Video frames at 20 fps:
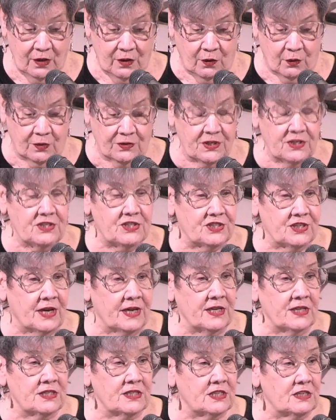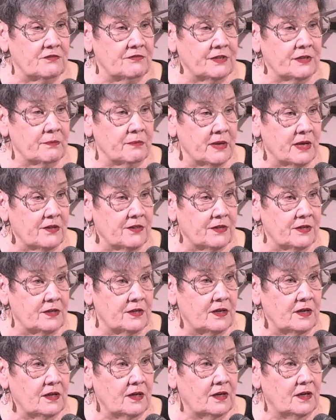or the scientific
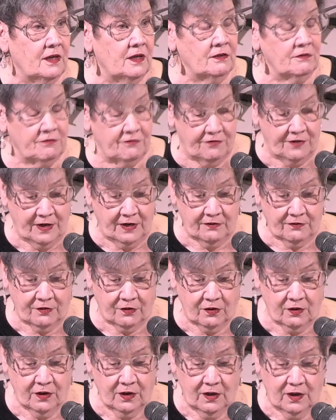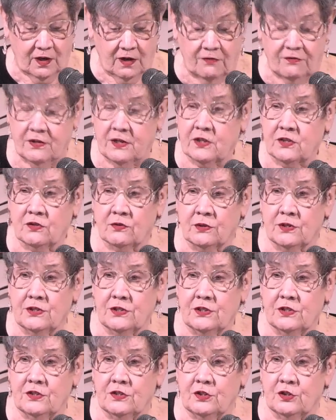method in favor of
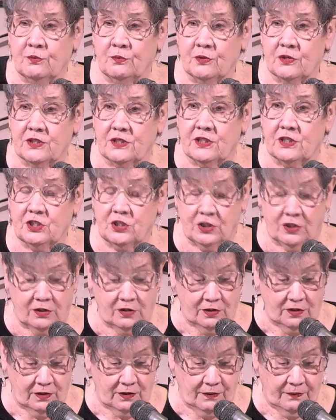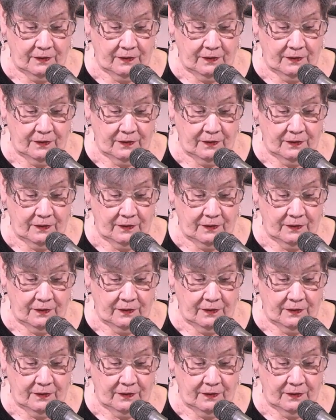ignorance and superstition.